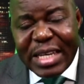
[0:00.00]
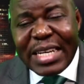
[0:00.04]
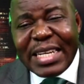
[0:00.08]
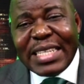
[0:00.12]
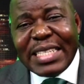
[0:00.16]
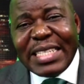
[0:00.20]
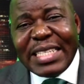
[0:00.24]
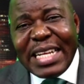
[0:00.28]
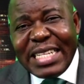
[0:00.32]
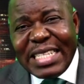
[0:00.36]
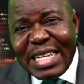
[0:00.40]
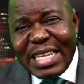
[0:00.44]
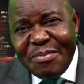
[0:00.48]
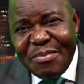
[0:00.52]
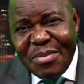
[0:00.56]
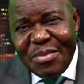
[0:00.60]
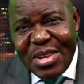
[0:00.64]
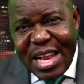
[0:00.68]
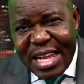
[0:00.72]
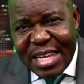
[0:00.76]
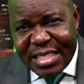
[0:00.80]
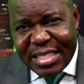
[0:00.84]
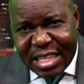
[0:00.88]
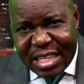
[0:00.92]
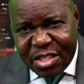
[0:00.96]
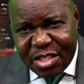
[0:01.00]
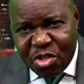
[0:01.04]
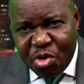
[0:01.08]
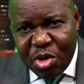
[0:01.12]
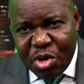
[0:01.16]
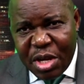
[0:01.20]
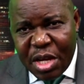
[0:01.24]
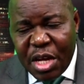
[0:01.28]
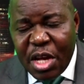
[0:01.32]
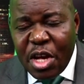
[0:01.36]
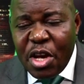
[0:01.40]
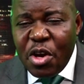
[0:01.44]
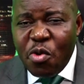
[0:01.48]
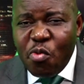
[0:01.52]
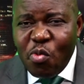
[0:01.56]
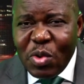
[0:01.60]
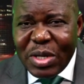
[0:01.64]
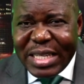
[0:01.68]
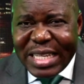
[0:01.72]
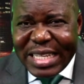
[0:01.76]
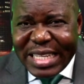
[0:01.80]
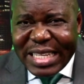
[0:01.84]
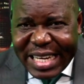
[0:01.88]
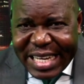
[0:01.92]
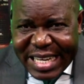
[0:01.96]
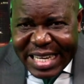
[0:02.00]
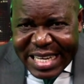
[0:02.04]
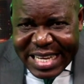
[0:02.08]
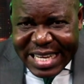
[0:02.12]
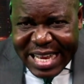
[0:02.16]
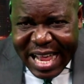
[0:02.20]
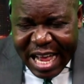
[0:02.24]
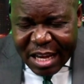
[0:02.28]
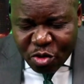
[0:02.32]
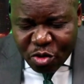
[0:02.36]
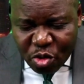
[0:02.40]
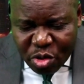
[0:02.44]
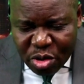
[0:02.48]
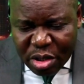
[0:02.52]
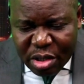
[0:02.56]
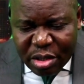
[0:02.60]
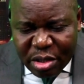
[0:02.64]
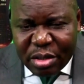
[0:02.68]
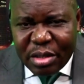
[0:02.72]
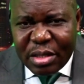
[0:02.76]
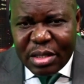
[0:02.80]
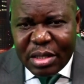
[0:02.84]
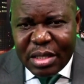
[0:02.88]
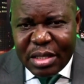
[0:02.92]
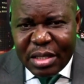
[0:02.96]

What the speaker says: they deem necessary within the national